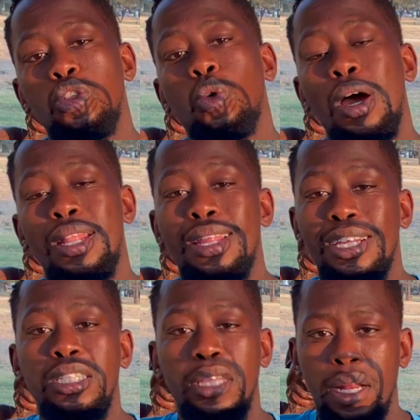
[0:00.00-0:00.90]
to another
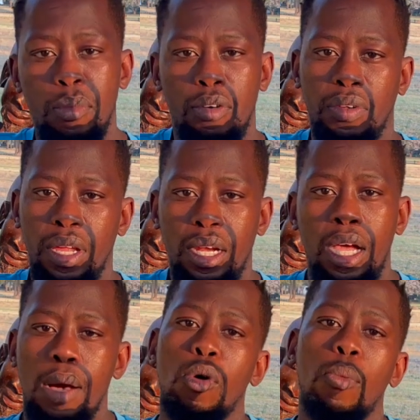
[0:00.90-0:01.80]
stream of
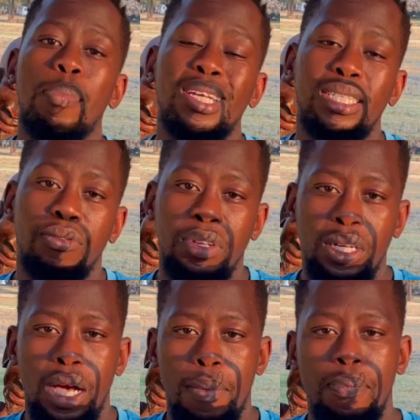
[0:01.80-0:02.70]
income, or passive
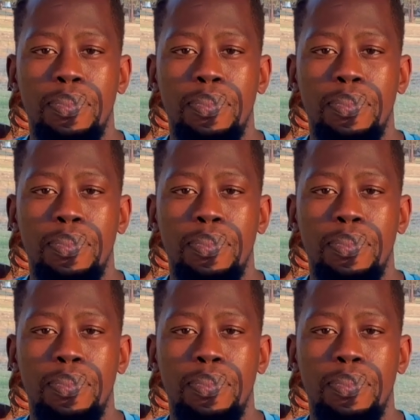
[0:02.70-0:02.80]
income.